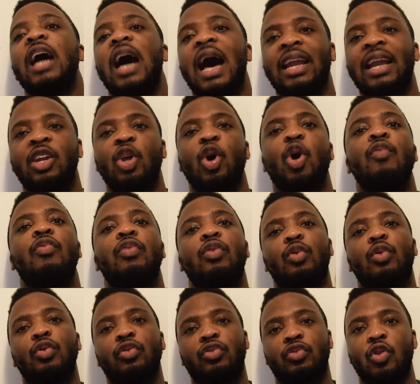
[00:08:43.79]
And the
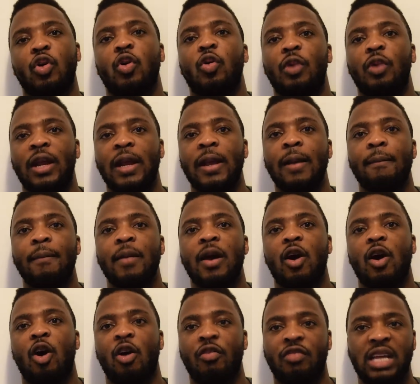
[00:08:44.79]
overall story
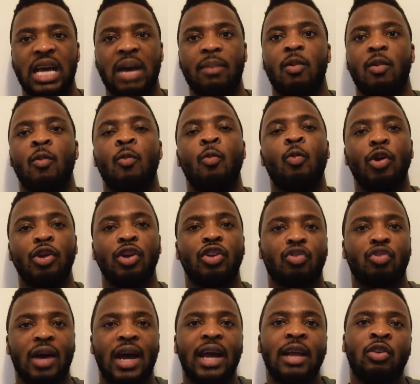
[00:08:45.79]
of the album, what you're
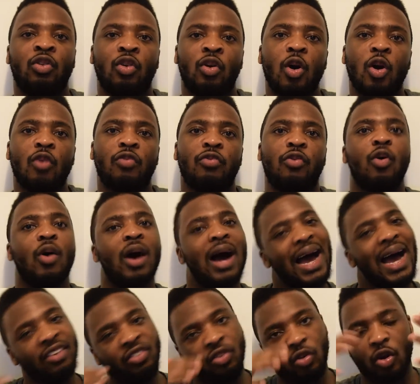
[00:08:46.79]
trying to go for,
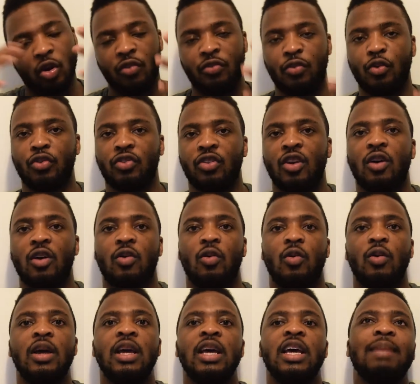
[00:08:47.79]
has to go full circle.